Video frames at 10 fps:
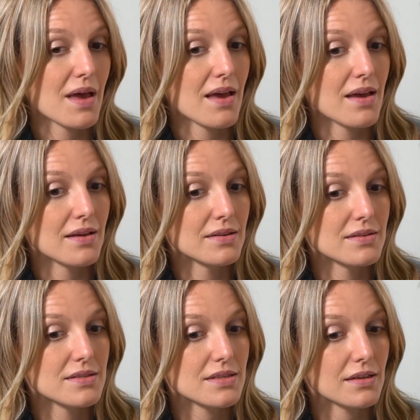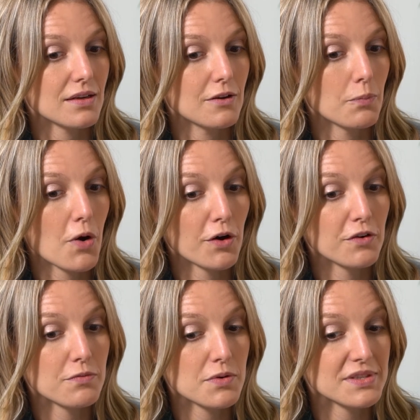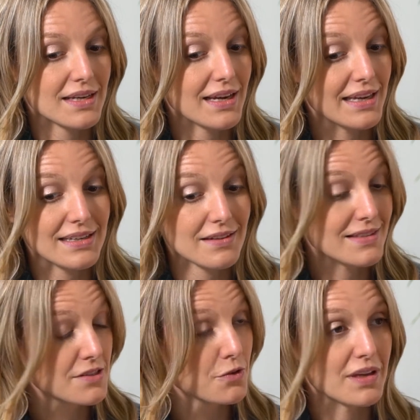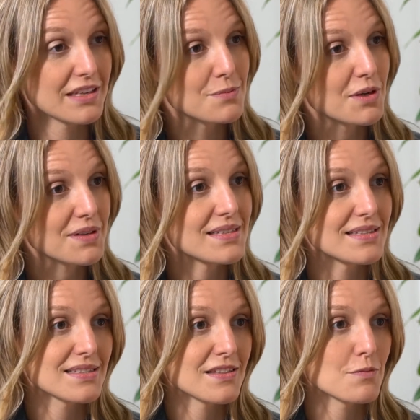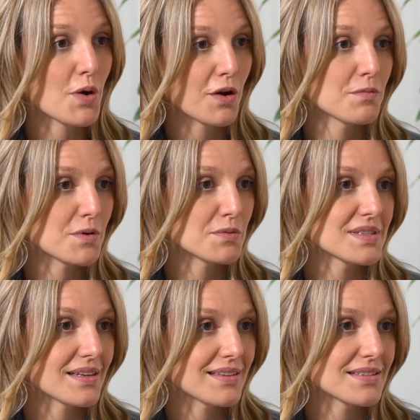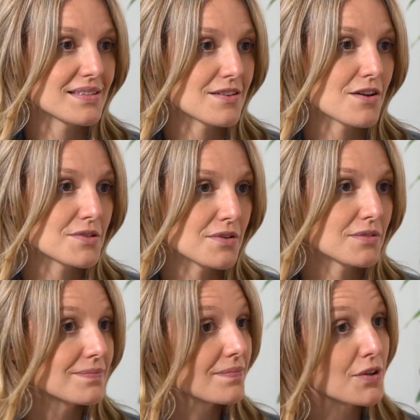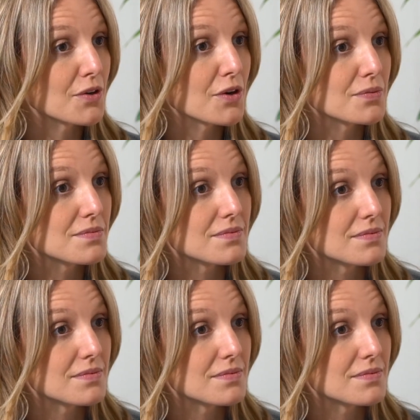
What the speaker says: And part of me was like, I get these great experiences, and then part of me was like, this is also, you know,